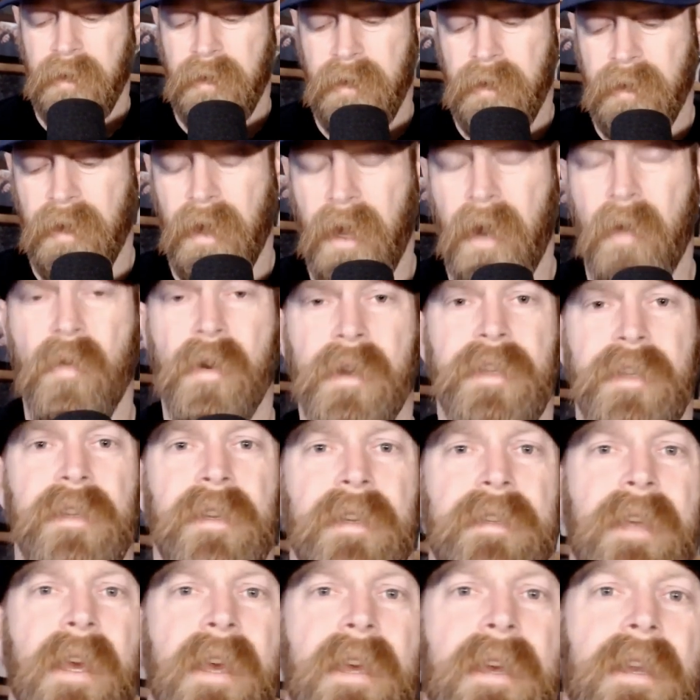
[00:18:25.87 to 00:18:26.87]
I want you
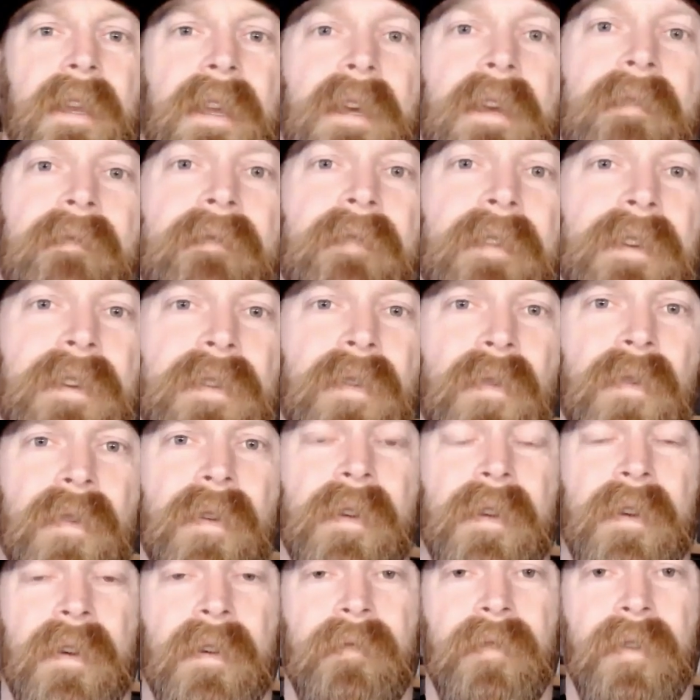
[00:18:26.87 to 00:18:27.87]
to take an
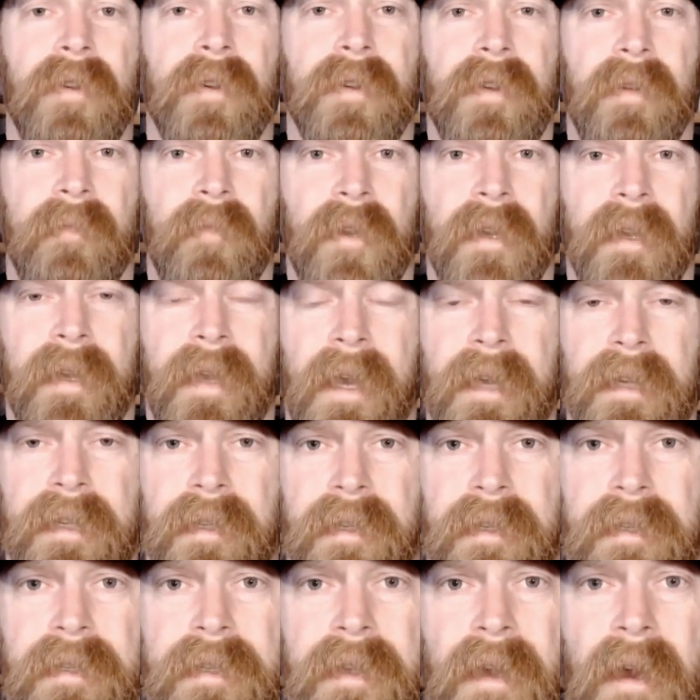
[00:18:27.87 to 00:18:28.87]
inventory of your
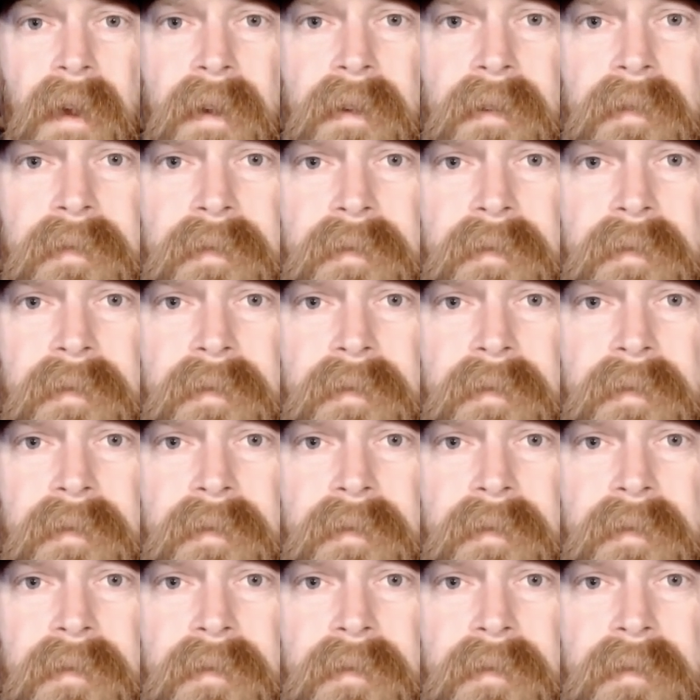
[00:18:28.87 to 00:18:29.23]
communication style